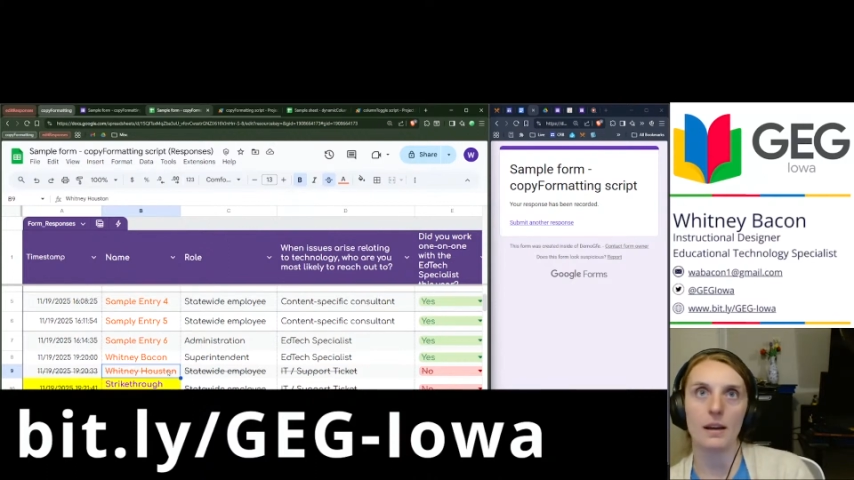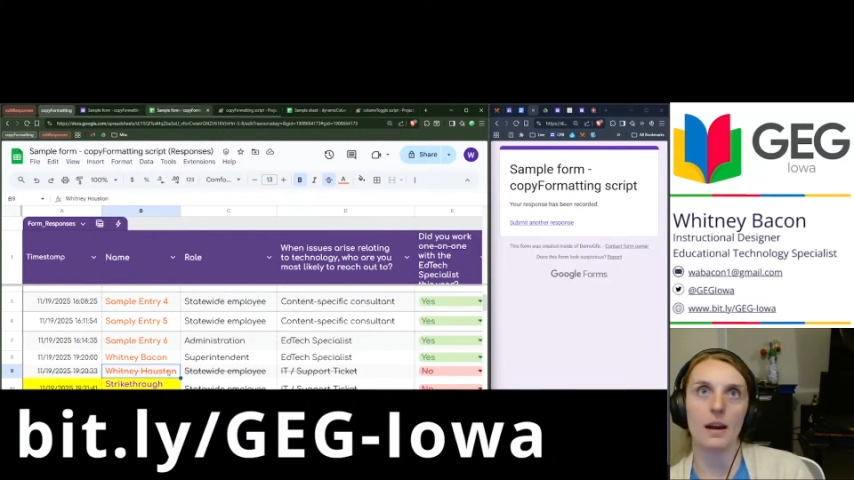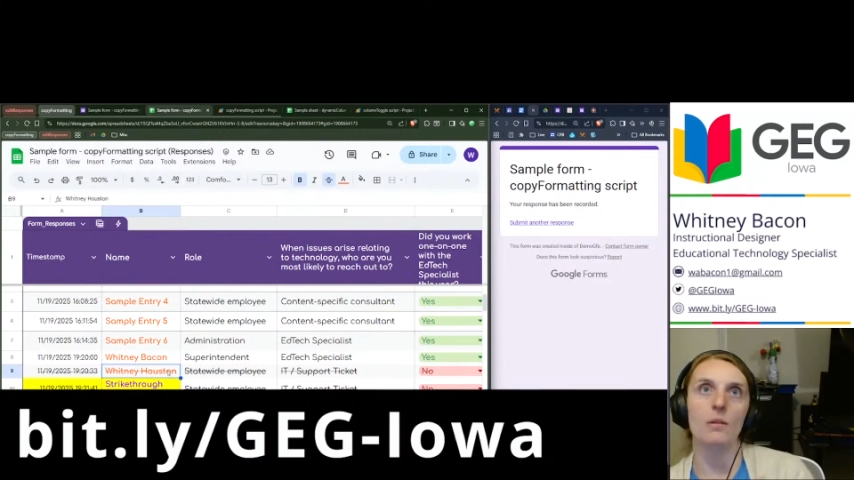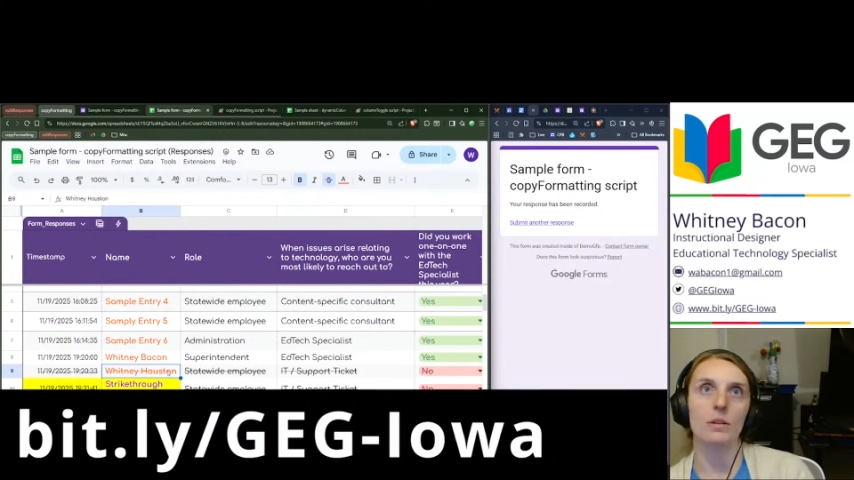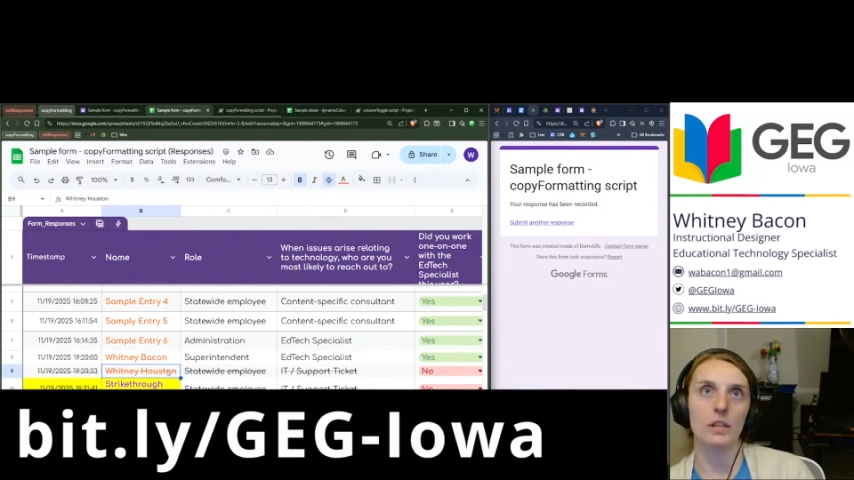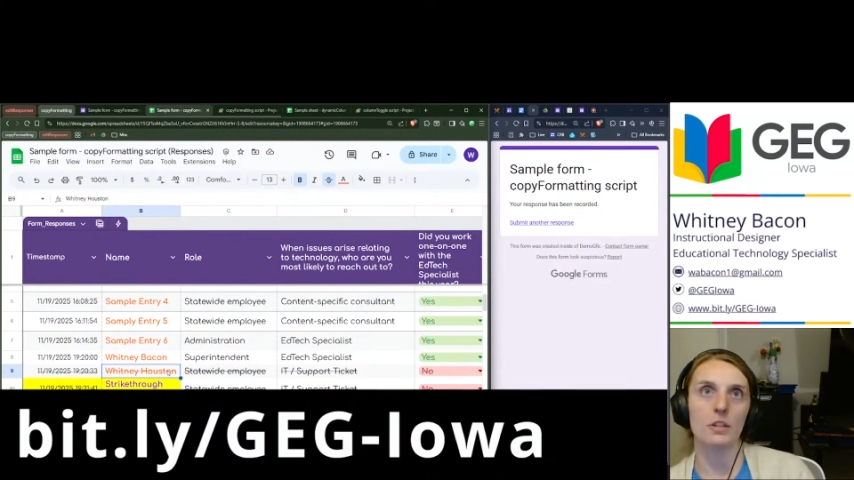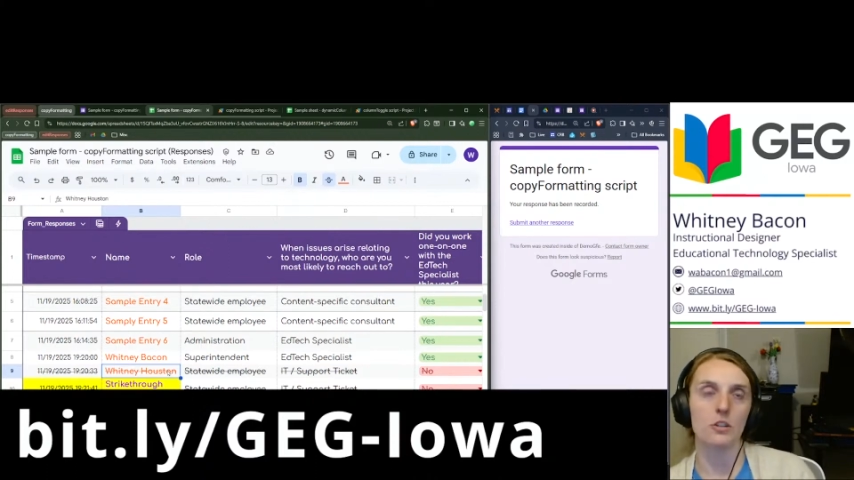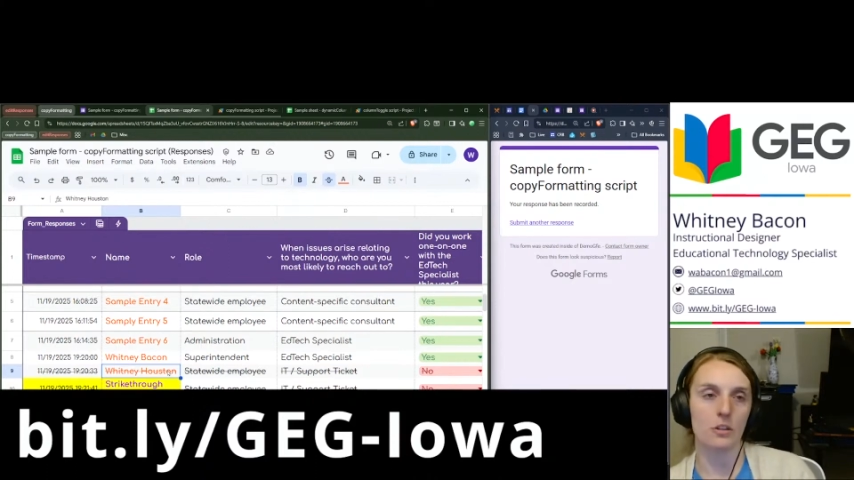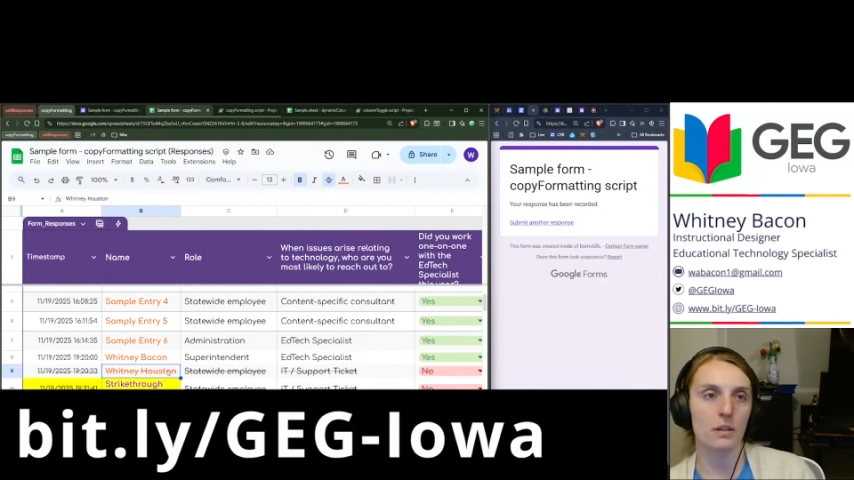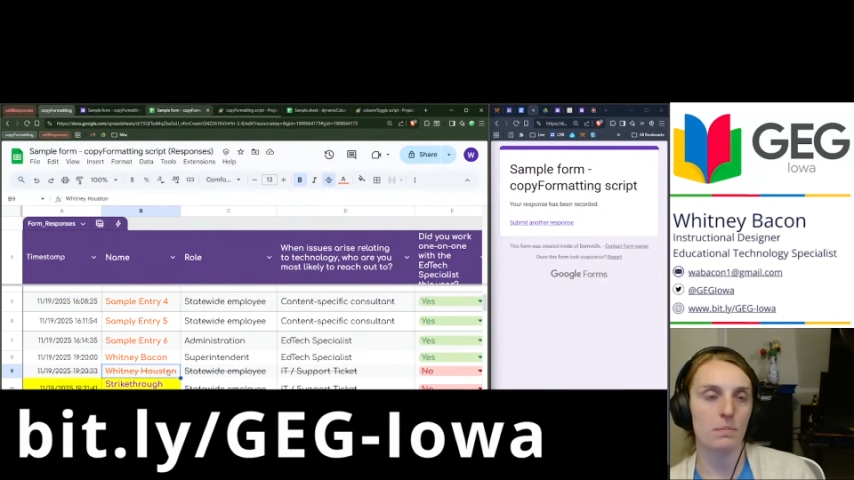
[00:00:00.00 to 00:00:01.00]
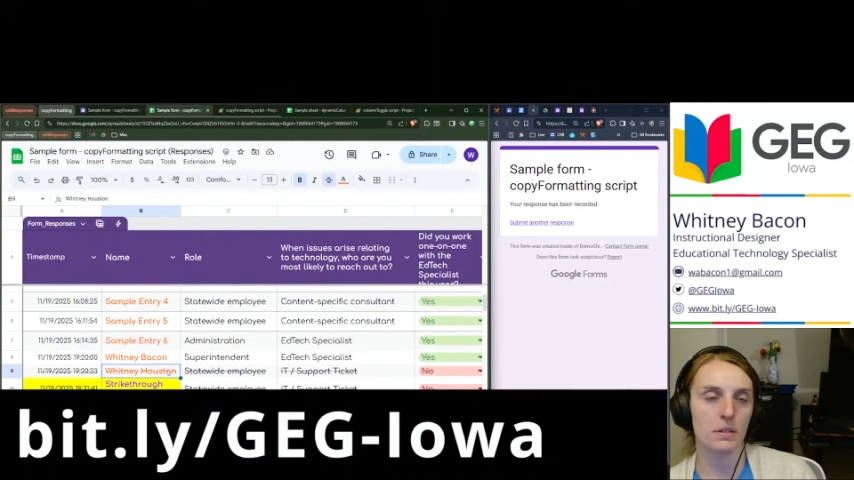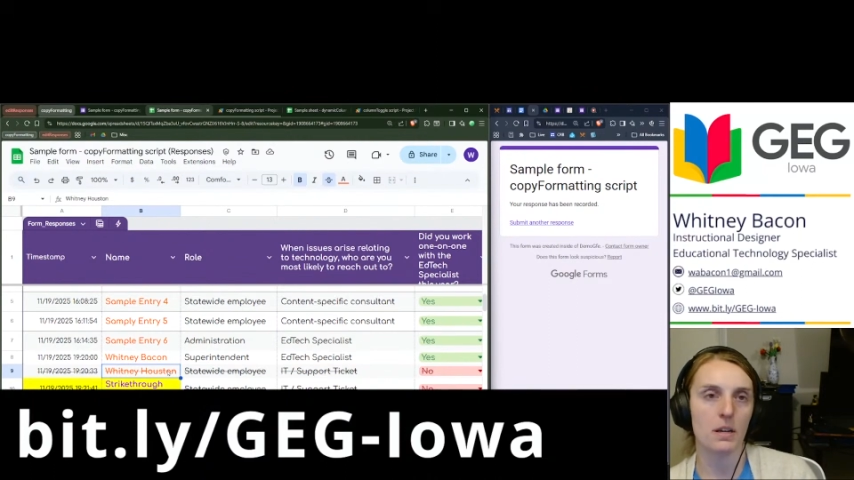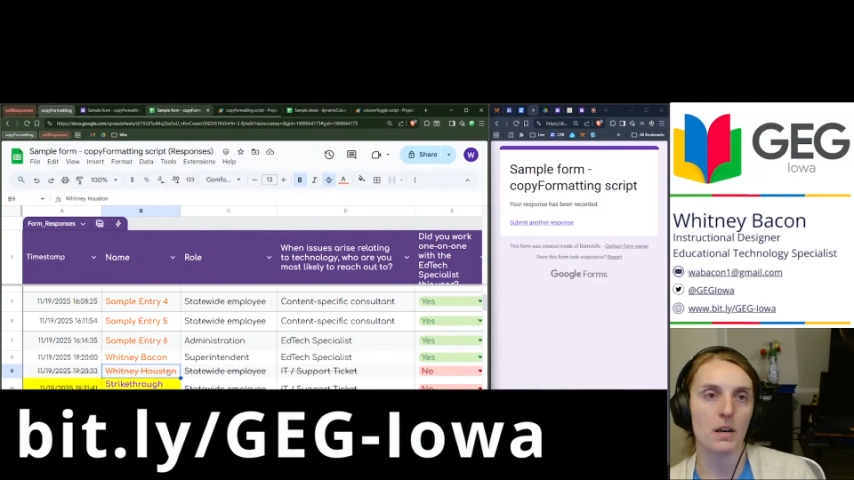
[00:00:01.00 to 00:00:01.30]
out each script,